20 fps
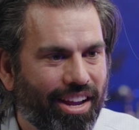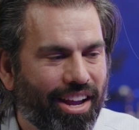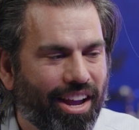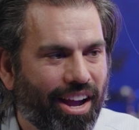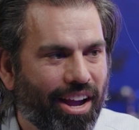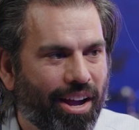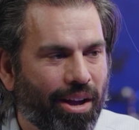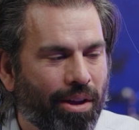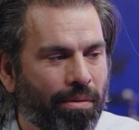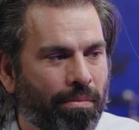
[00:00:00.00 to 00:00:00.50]

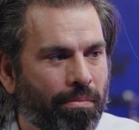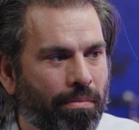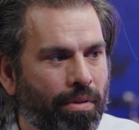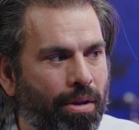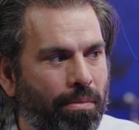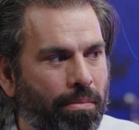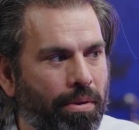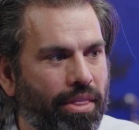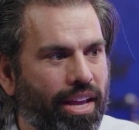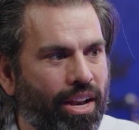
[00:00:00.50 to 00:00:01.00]

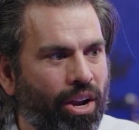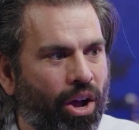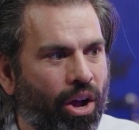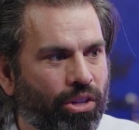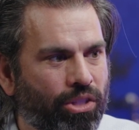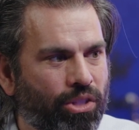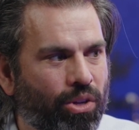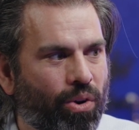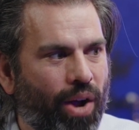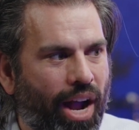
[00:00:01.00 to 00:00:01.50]
but then
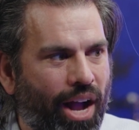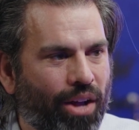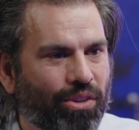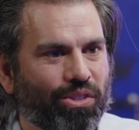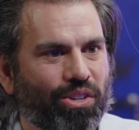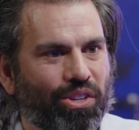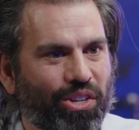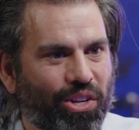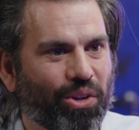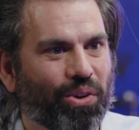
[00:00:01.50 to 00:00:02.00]
also how
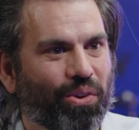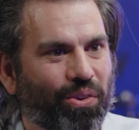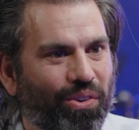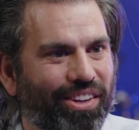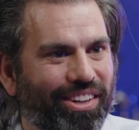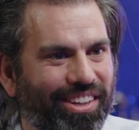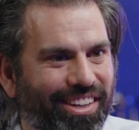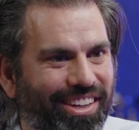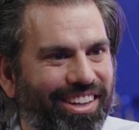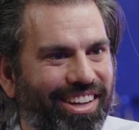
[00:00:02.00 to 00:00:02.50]
to do
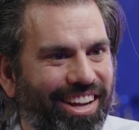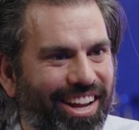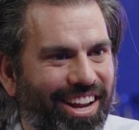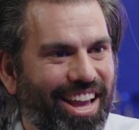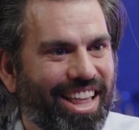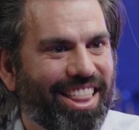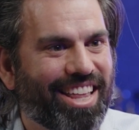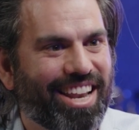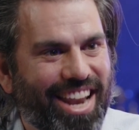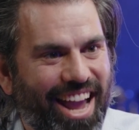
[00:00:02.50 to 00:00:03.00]

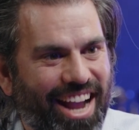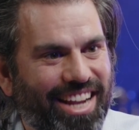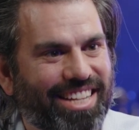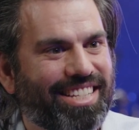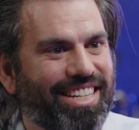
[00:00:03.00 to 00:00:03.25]
in the next